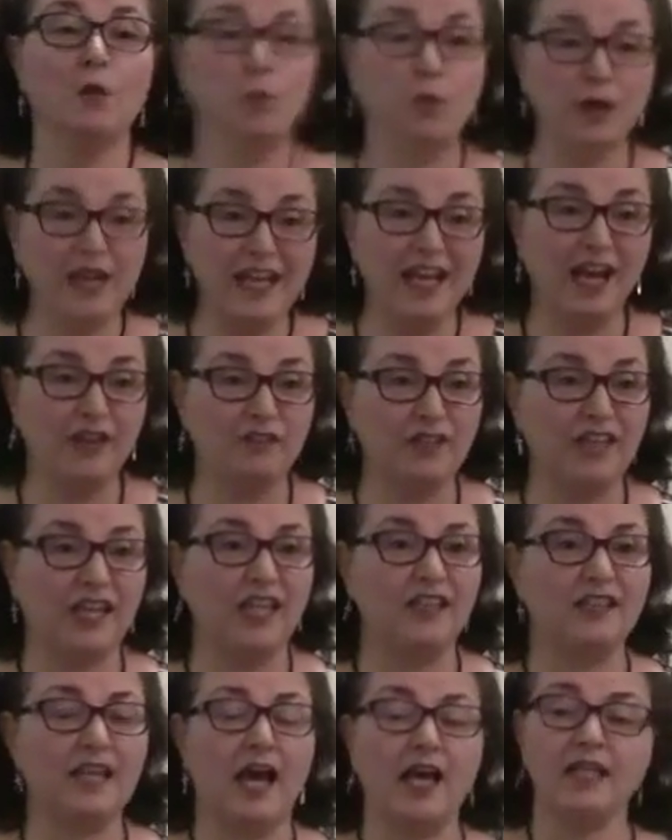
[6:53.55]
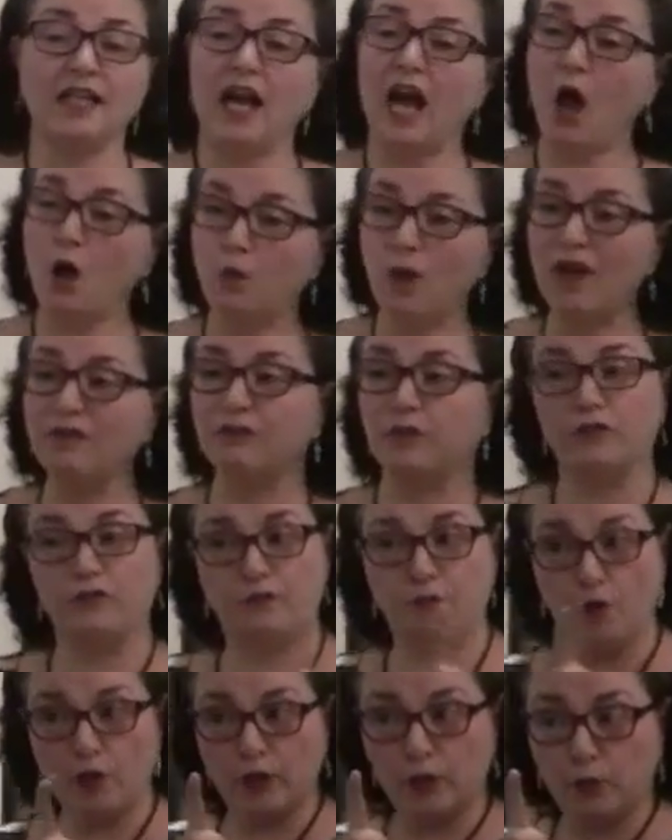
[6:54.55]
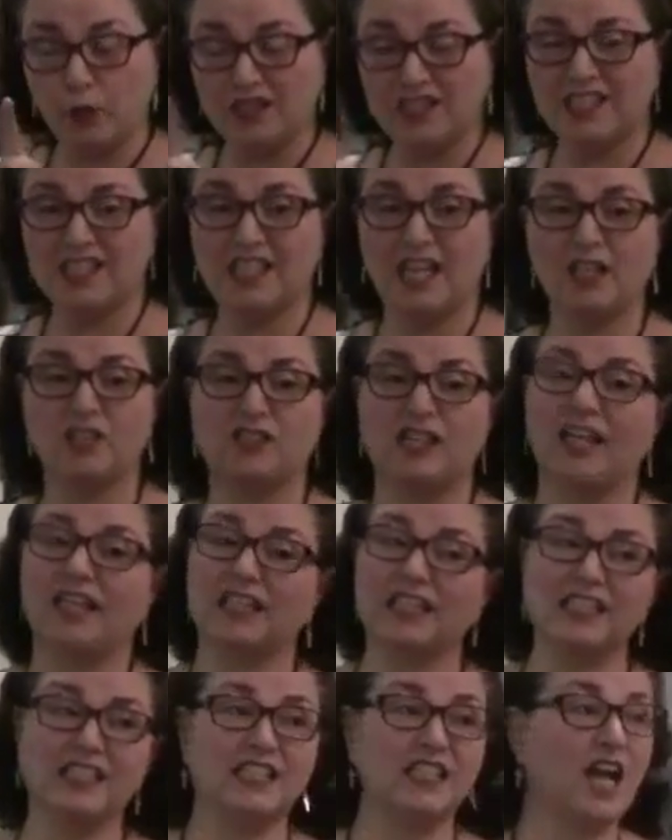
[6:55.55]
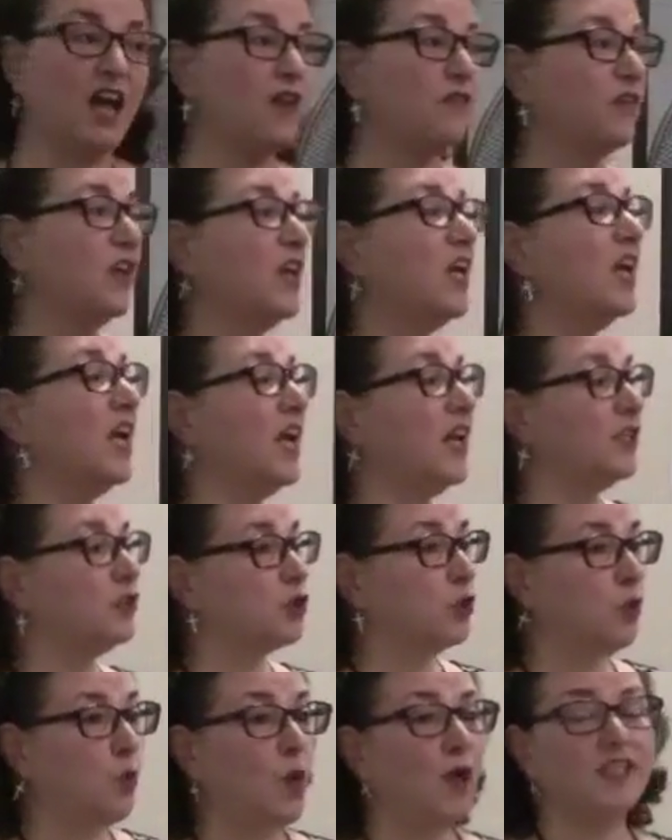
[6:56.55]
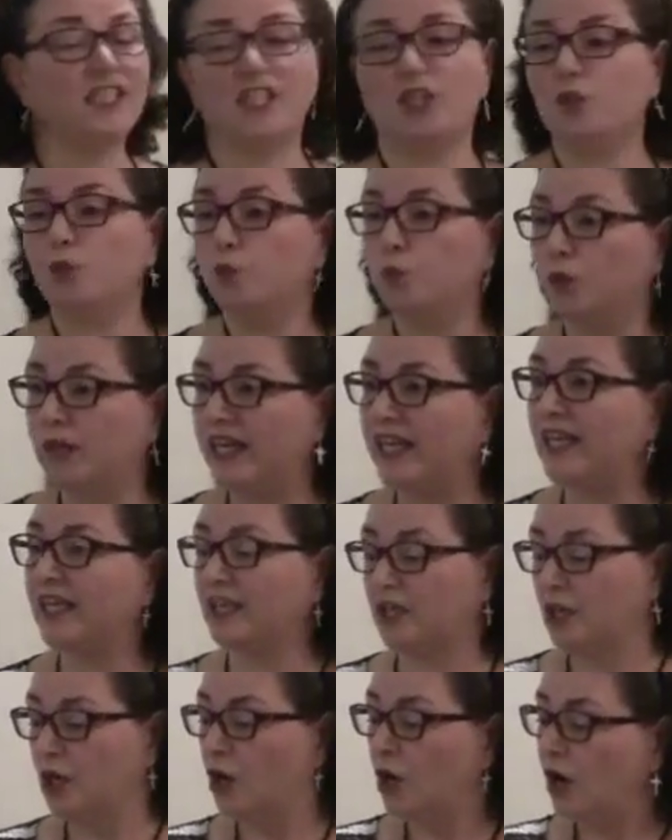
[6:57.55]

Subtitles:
We advocate that. However, 41 states at least have a 20-week